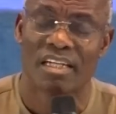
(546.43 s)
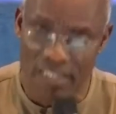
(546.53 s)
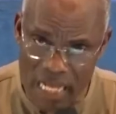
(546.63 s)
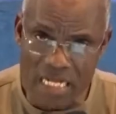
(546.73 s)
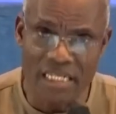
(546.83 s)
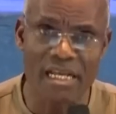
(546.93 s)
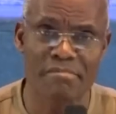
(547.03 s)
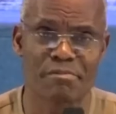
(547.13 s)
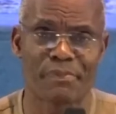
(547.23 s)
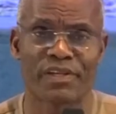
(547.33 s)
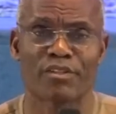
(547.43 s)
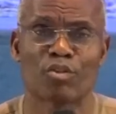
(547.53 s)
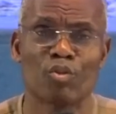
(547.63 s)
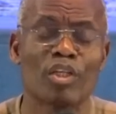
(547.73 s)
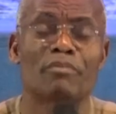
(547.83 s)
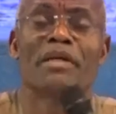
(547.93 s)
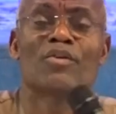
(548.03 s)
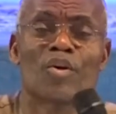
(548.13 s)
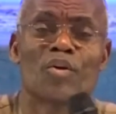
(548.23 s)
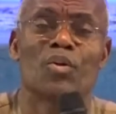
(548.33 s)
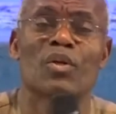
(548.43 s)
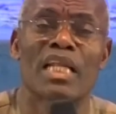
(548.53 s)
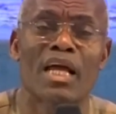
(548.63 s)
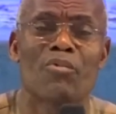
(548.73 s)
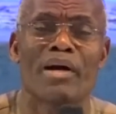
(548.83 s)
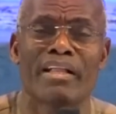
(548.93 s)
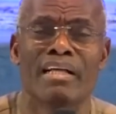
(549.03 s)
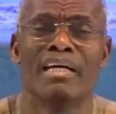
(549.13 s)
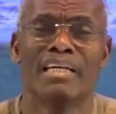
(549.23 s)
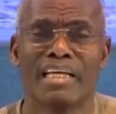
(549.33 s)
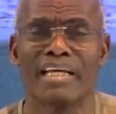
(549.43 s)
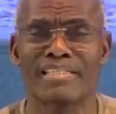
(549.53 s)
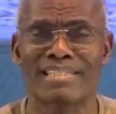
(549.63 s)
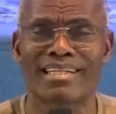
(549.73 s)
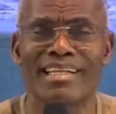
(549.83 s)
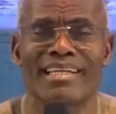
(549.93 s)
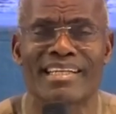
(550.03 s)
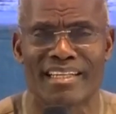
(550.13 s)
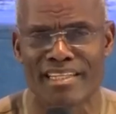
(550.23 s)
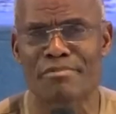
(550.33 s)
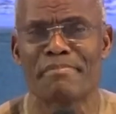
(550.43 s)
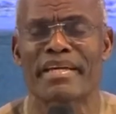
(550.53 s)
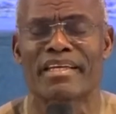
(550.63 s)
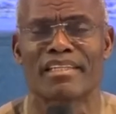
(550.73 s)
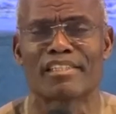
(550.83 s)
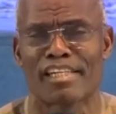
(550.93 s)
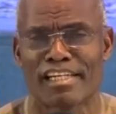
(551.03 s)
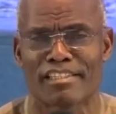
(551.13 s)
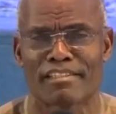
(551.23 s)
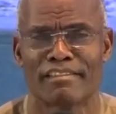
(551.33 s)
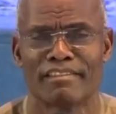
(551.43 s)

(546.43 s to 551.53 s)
Now that I'm speaking to you, it may not look like, well, it's clicking, it's making sense.